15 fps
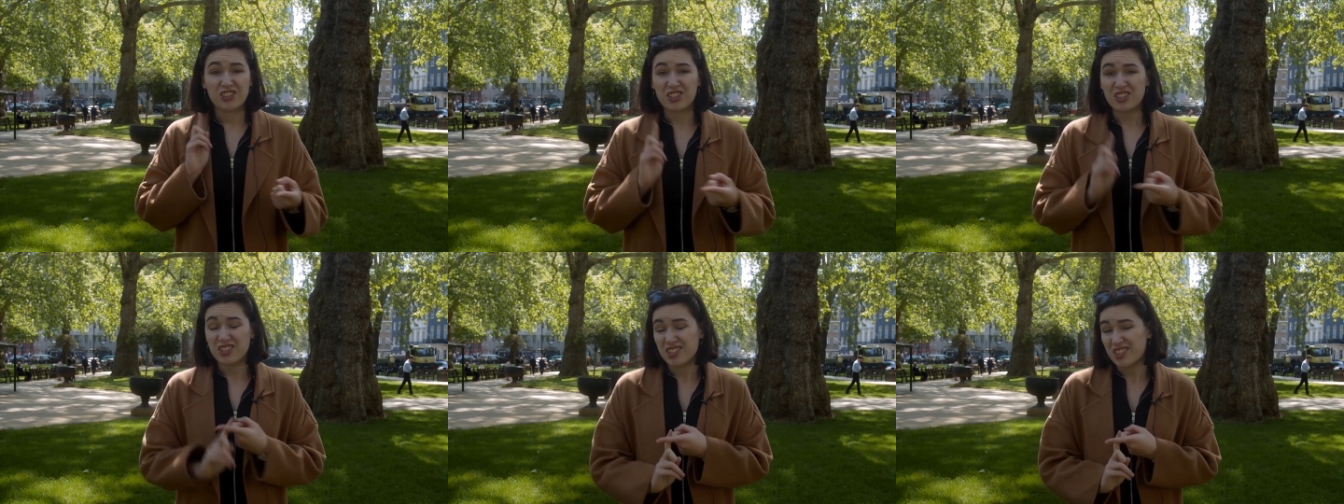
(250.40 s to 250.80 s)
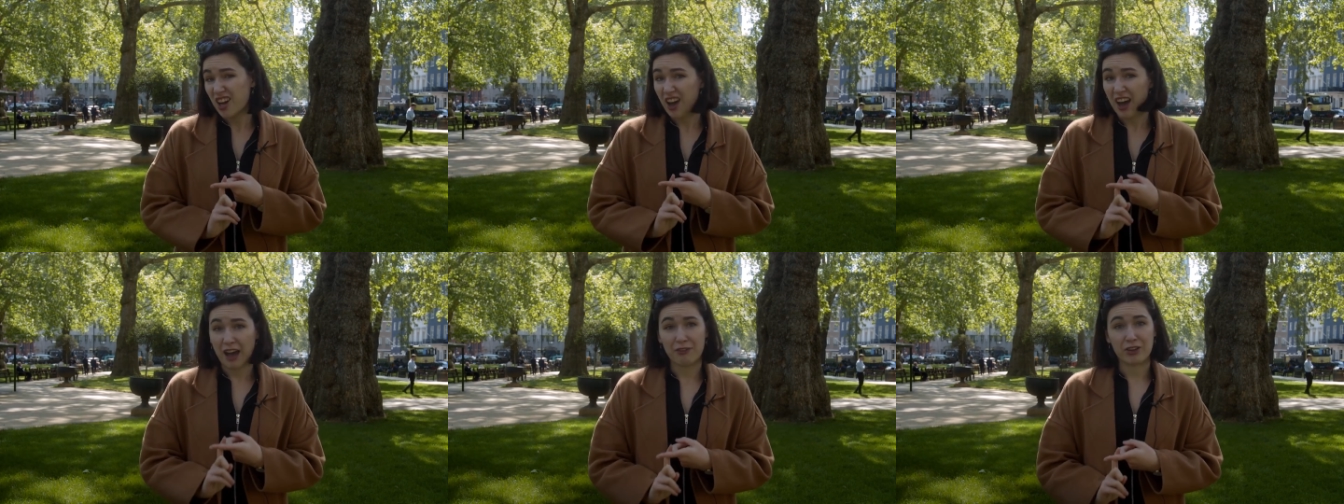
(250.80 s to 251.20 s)
just
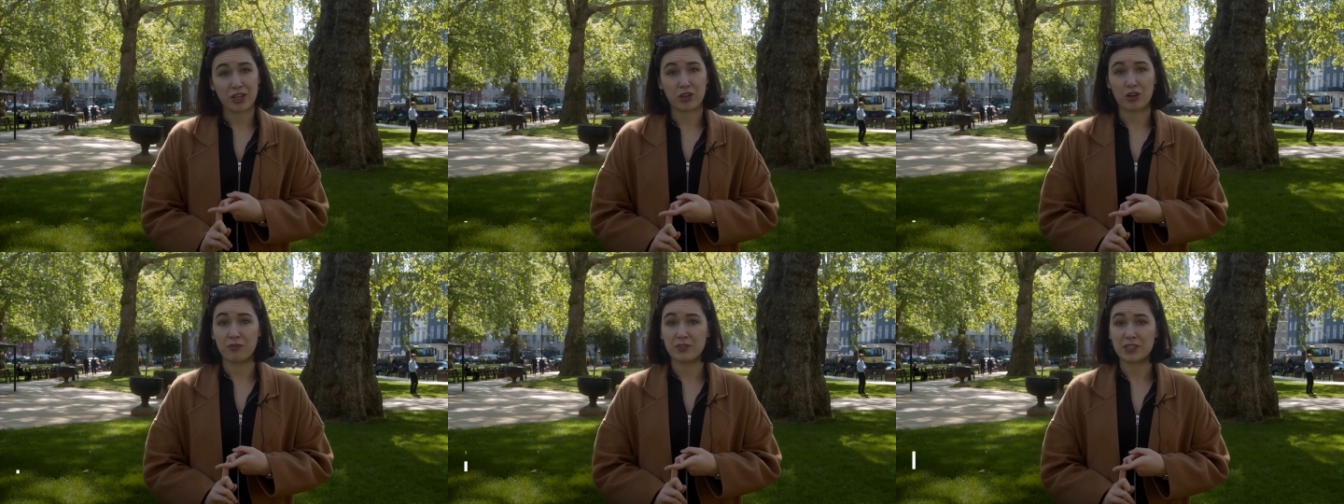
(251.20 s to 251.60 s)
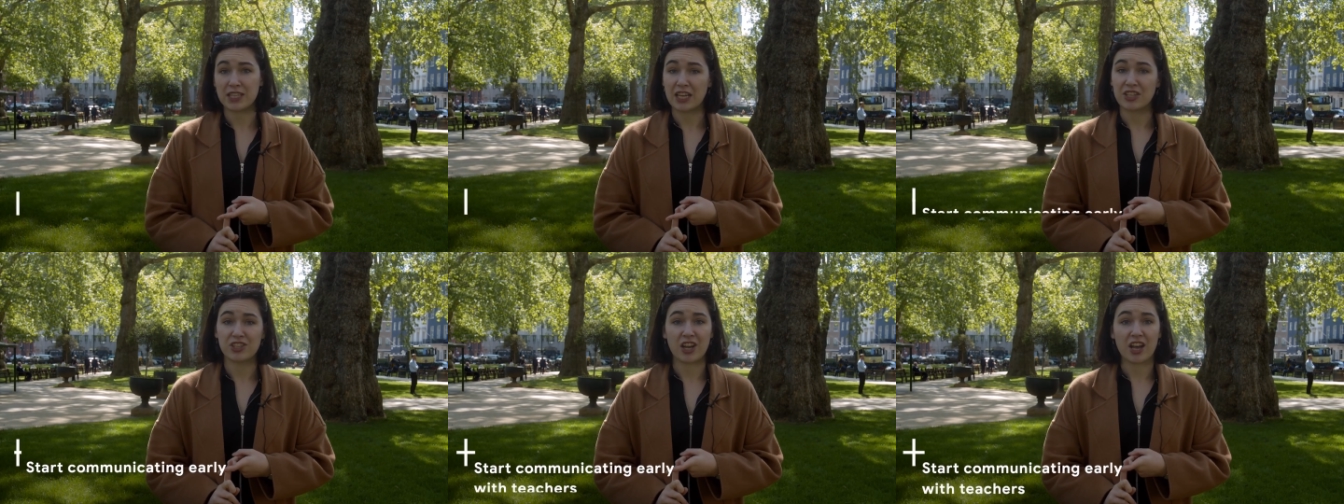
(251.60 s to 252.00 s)
start having a
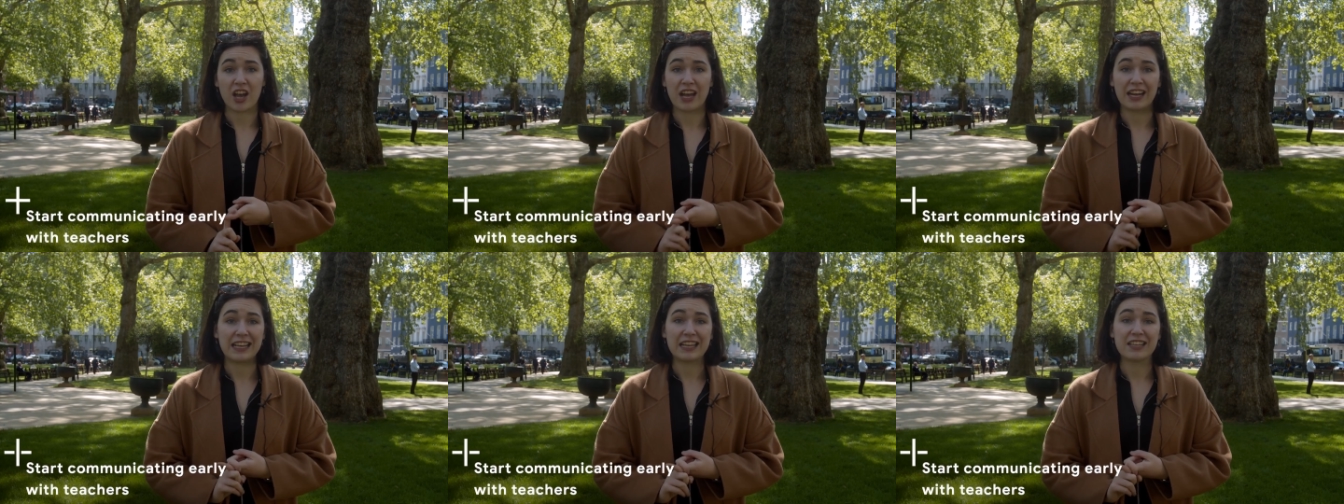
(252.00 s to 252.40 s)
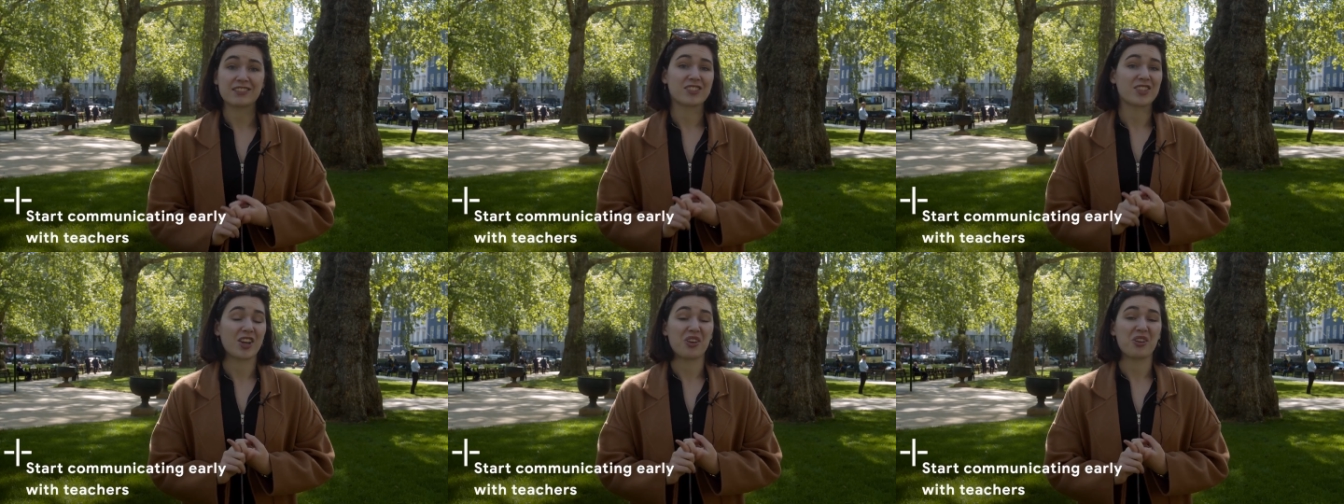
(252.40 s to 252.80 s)
conversation
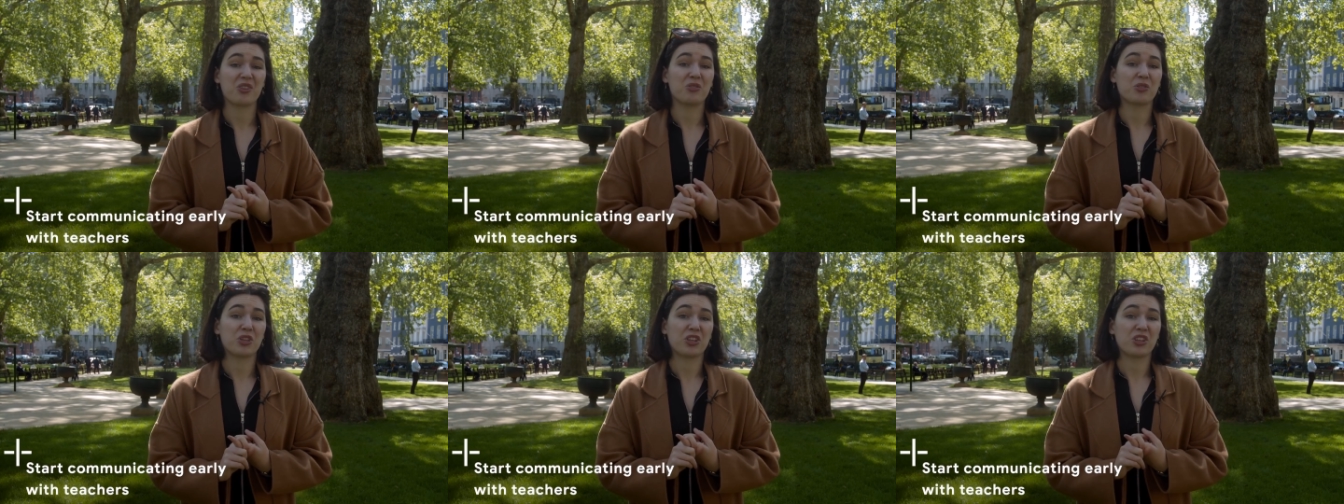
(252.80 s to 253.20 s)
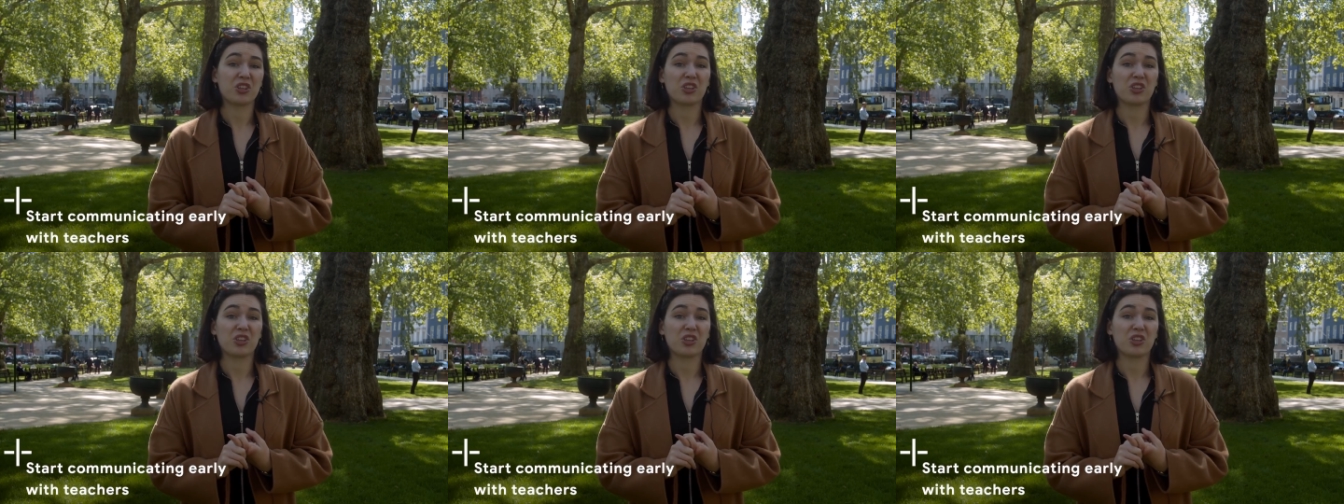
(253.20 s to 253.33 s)
early so